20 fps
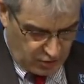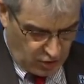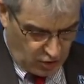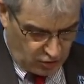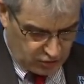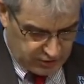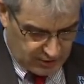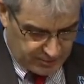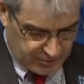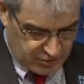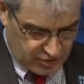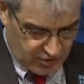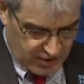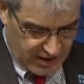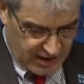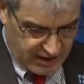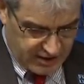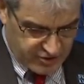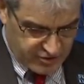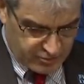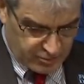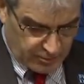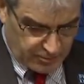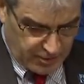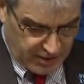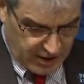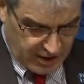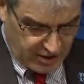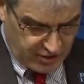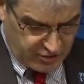hold up in your end is to
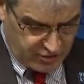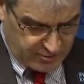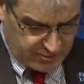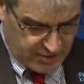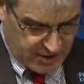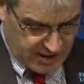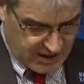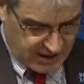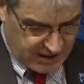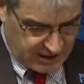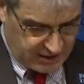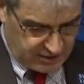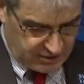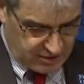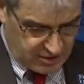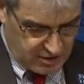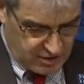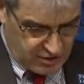prepare your mind